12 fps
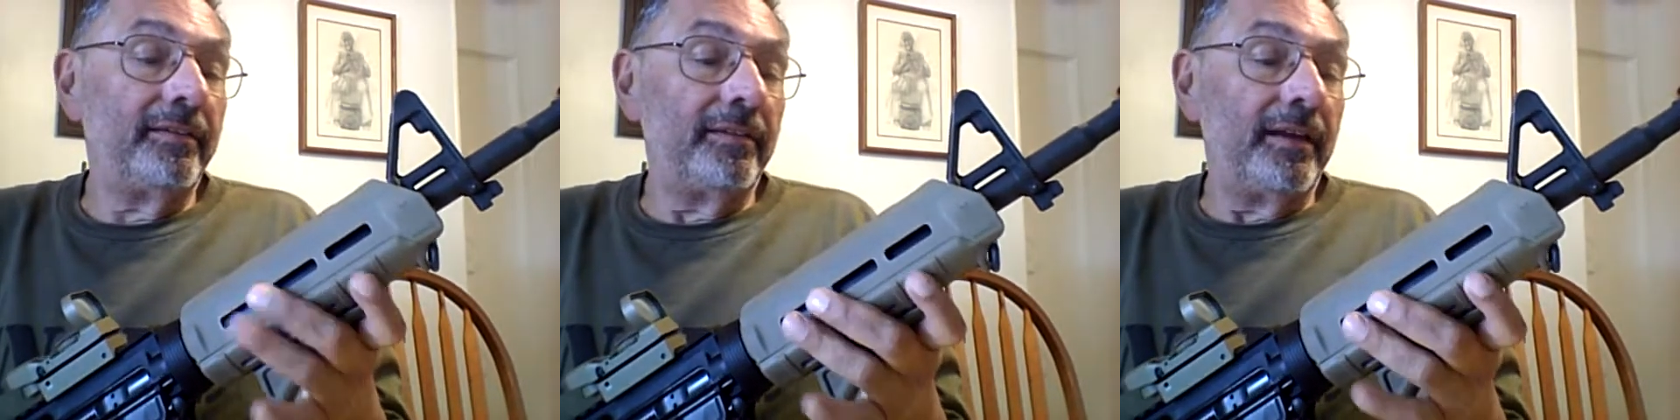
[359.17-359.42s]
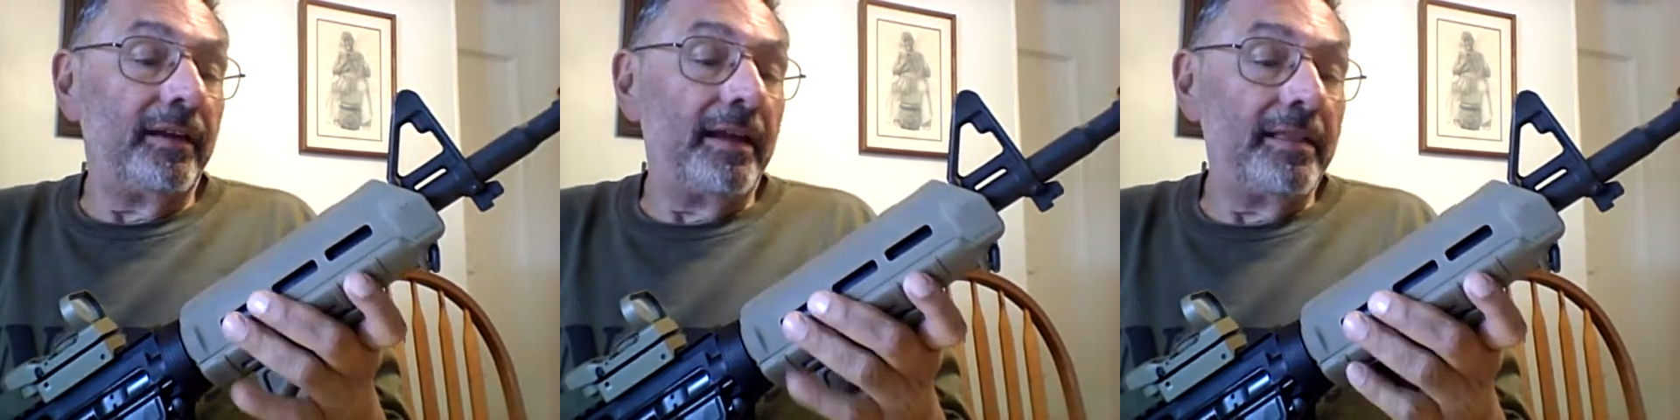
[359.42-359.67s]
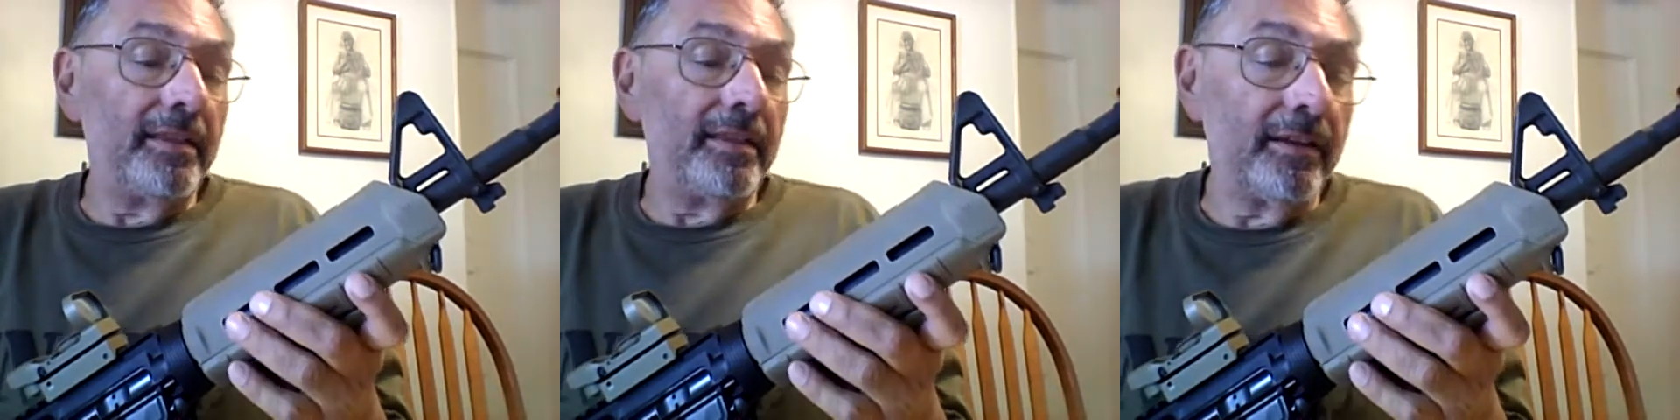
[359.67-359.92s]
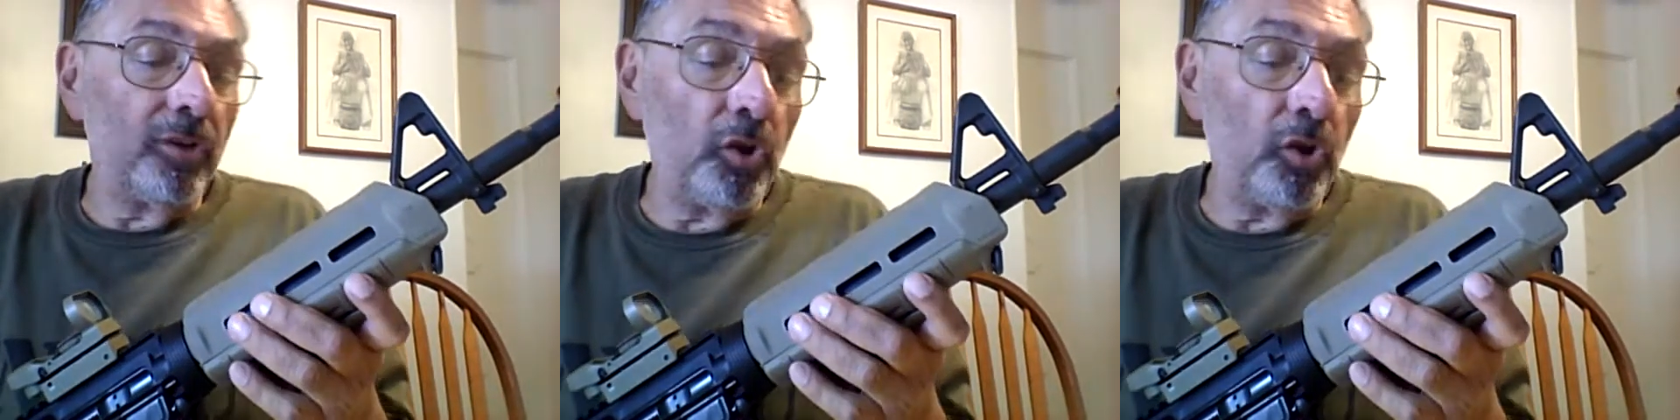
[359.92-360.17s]
I think
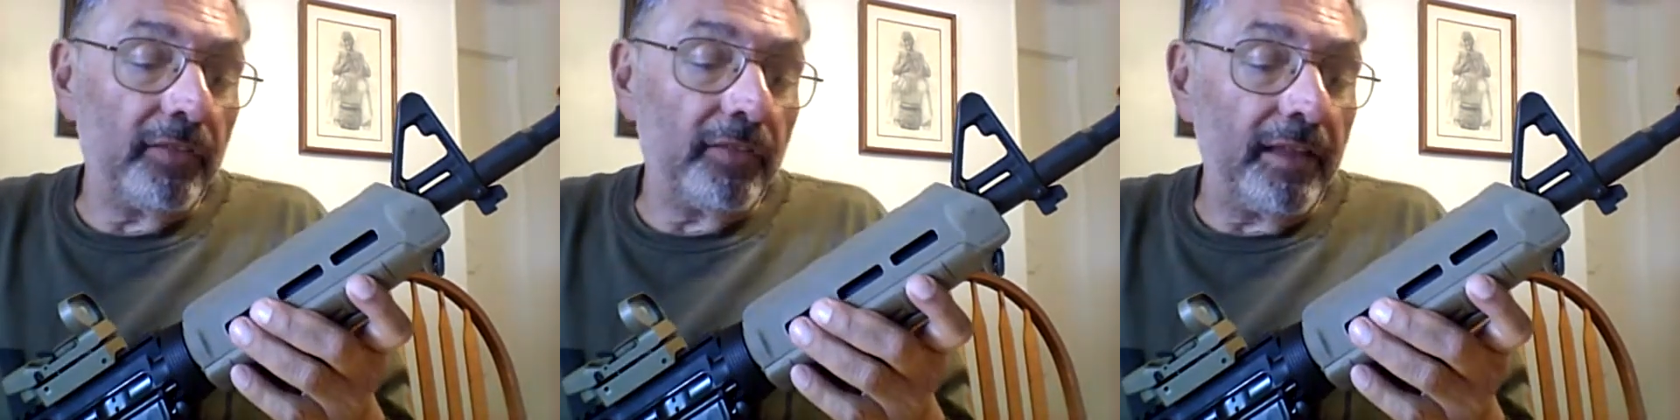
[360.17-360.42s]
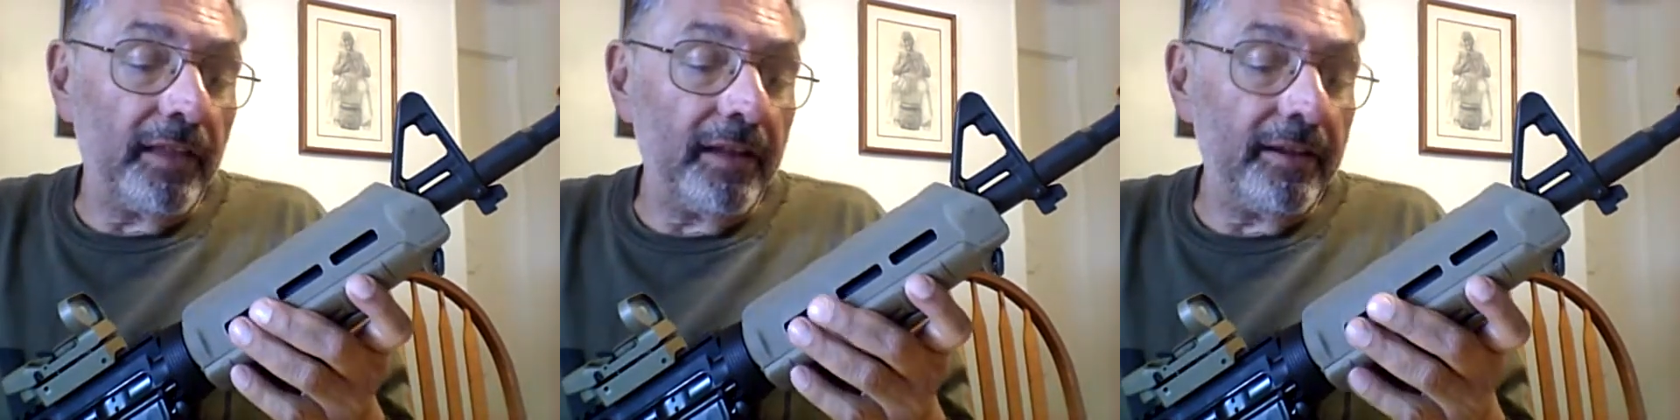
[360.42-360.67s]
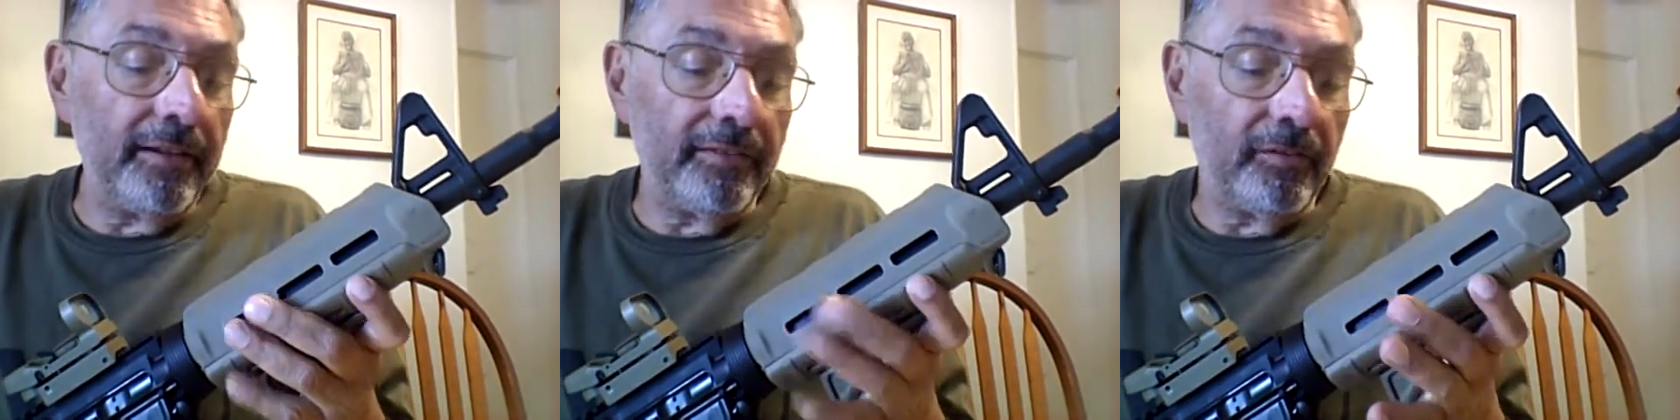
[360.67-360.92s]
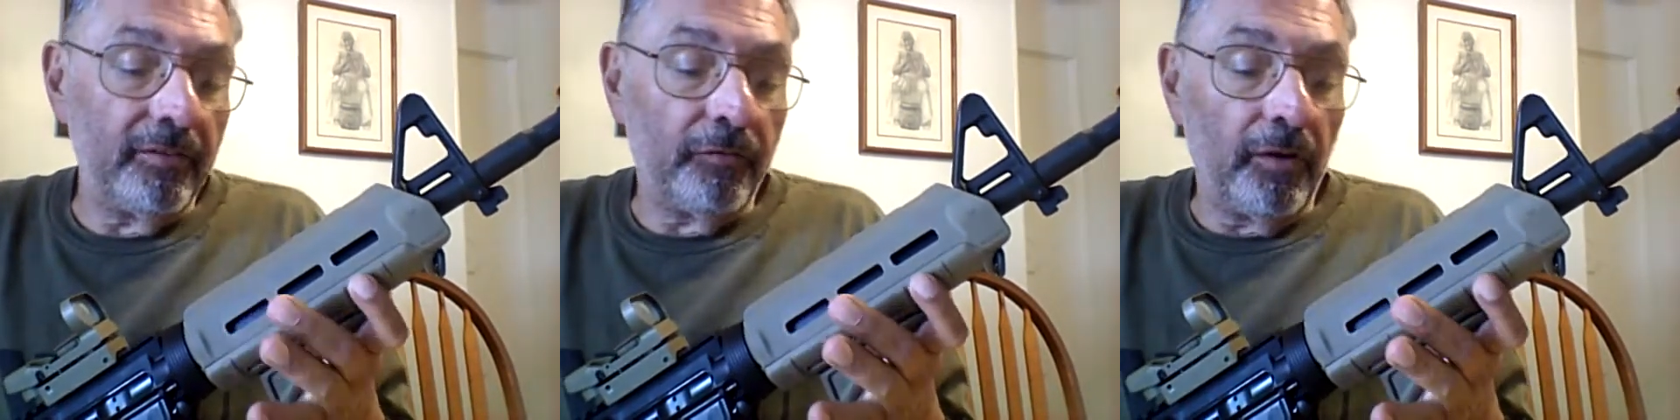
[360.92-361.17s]
it looks nice.
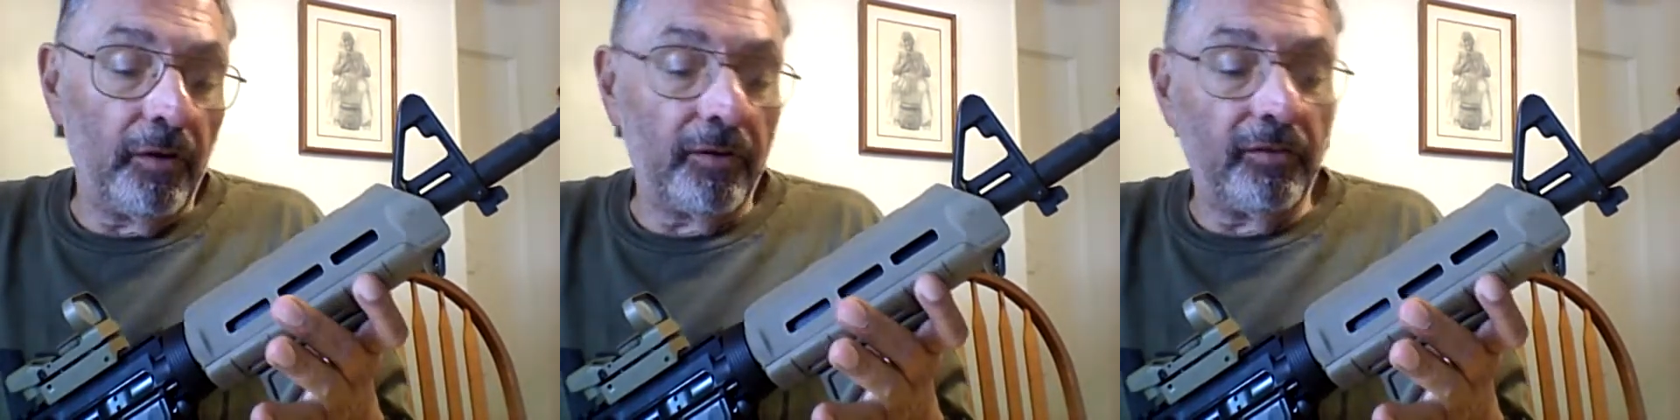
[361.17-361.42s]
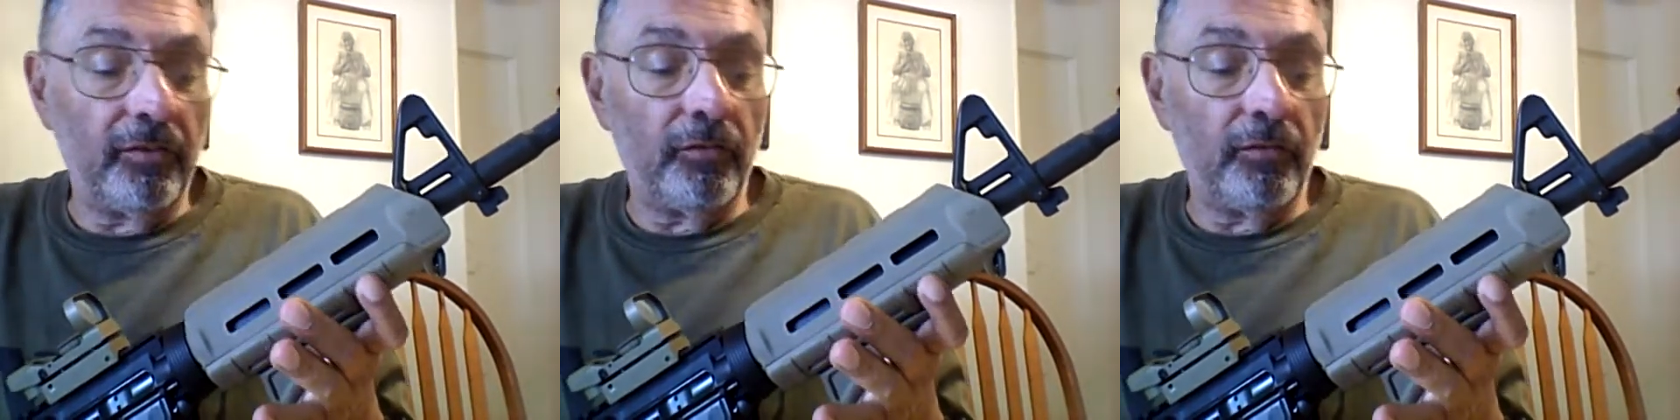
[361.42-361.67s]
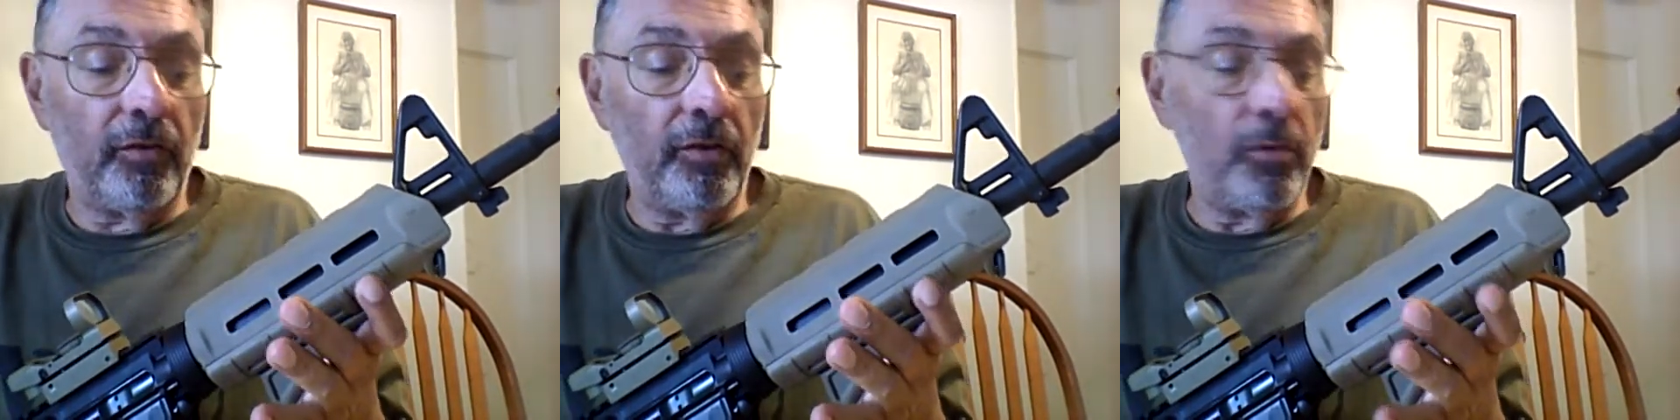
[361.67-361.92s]
It functions very